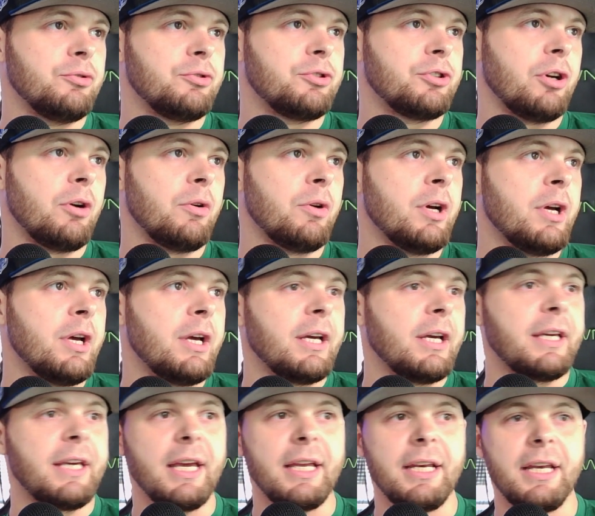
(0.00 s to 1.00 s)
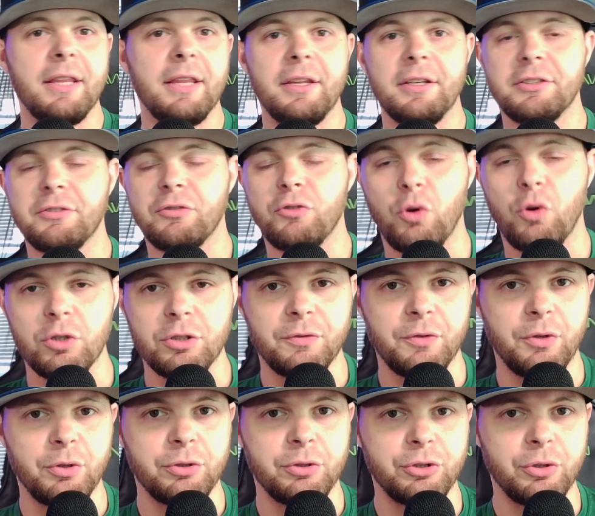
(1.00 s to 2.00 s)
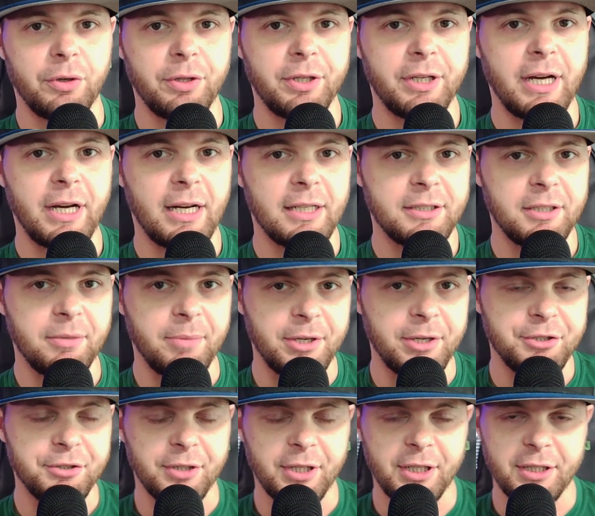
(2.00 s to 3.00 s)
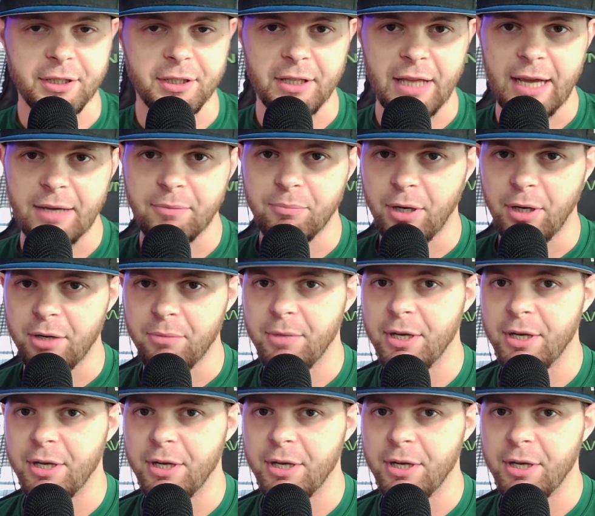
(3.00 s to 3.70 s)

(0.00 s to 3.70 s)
So getting in this, of course, if you enjoy the content, make sure to hit the like button.